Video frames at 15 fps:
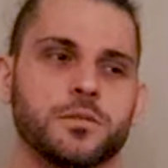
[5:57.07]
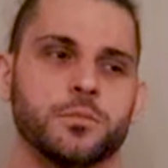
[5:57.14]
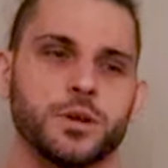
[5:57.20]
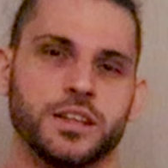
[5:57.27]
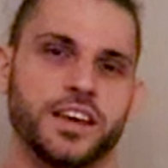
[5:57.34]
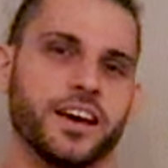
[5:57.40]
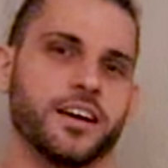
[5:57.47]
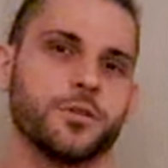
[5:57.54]

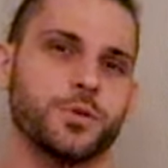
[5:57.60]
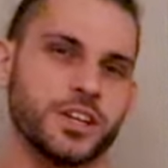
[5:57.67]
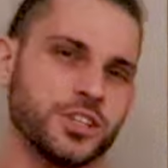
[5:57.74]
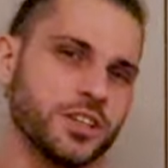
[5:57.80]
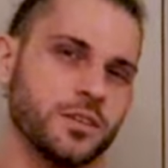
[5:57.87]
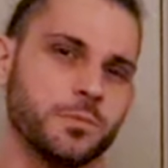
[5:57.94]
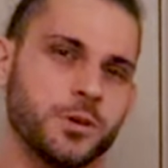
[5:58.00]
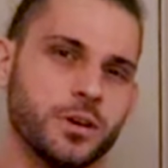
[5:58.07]
But yeah,
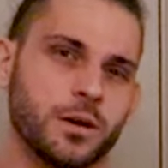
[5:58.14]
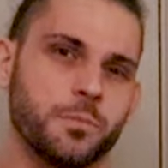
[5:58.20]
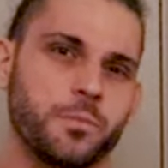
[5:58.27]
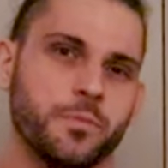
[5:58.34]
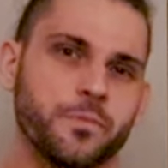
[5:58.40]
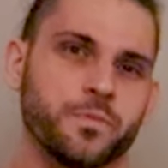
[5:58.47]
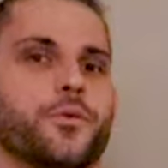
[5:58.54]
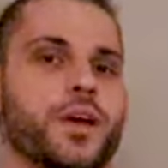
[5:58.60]
questionable
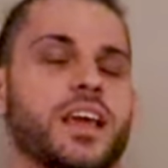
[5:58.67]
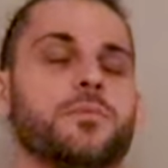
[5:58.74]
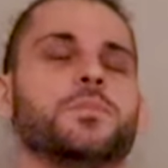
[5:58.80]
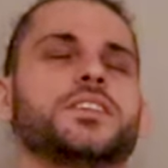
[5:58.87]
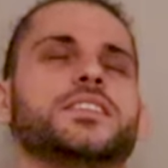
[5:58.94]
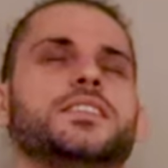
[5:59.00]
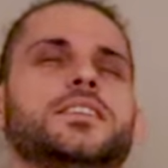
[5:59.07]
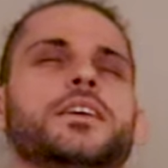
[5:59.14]
up. Rey
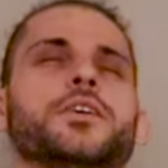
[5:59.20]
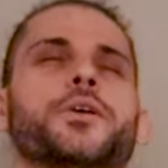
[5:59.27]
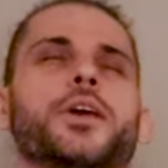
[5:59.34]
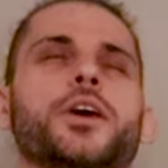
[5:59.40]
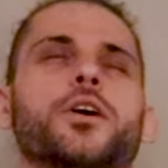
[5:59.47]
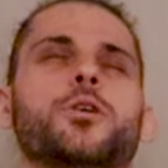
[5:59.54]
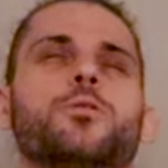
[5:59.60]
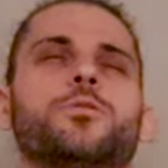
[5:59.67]

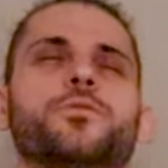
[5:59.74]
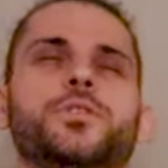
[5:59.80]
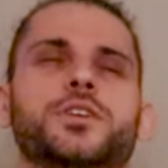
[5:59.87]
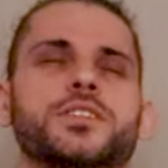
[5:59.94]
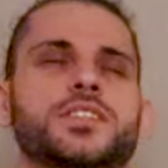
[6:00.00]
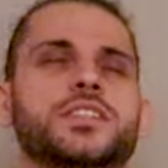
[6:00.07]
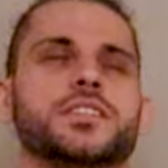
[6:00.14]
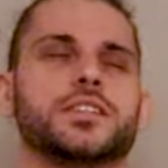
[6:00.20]
Mysterio
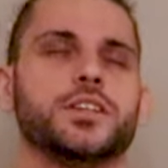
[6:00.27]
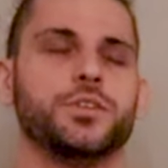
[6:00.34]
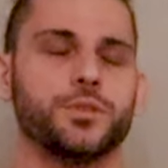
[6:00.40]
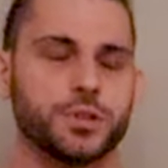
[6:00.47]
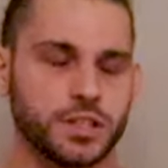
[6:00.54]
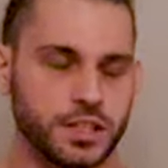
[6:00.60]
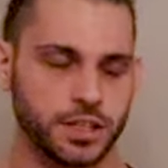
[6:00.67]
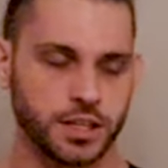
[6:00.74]
versus
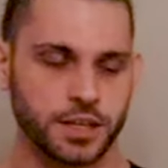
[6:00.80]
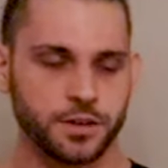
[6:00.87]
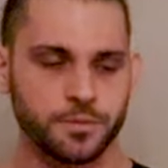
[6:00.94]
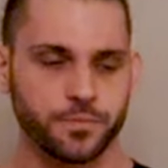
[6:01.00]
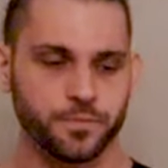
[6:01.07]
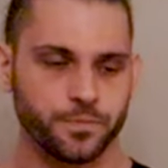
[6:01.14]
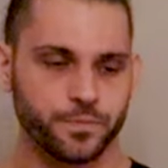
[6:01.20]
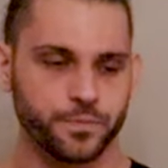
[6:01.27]
Gunther.